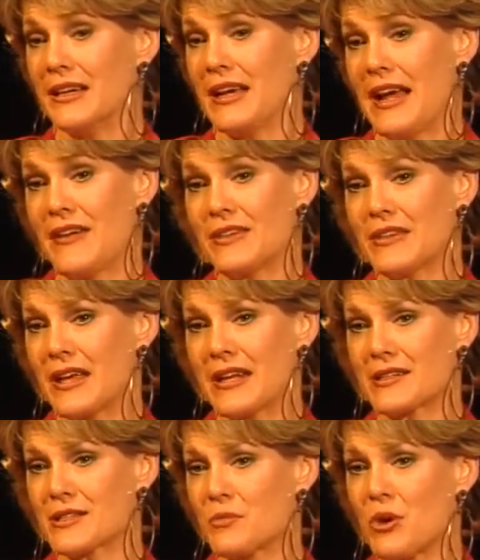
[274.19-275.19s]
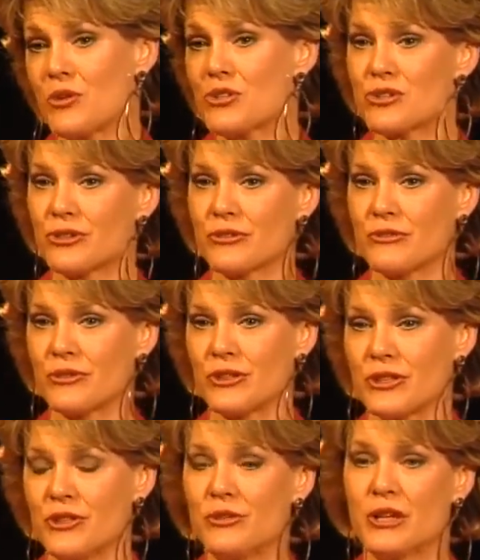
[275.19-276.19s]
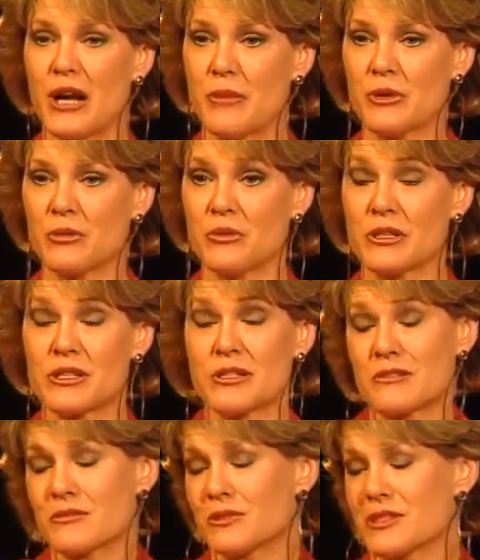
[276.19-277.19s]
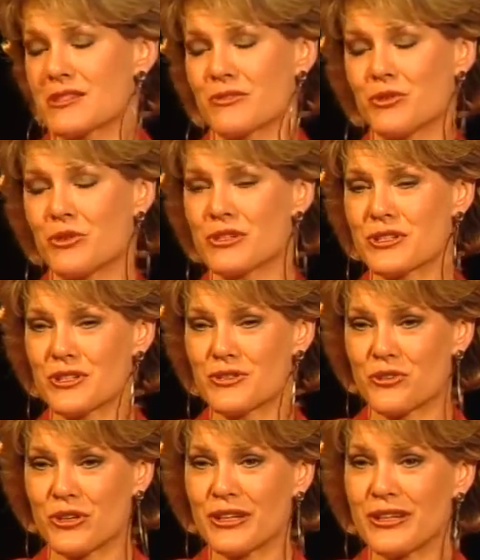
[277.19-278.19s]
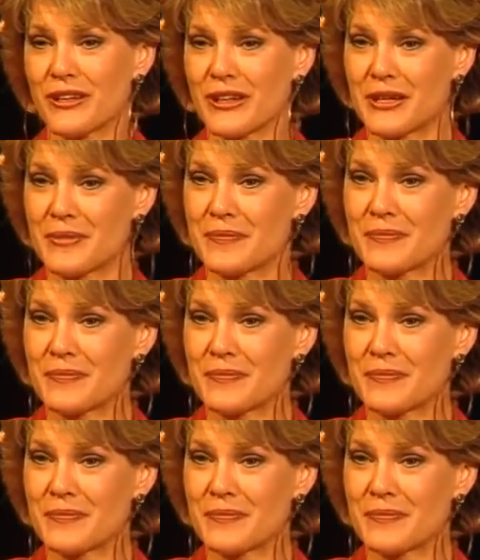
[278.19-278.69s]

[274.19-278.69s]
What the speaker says: having that exposure for a newcomer was of course extraordinary.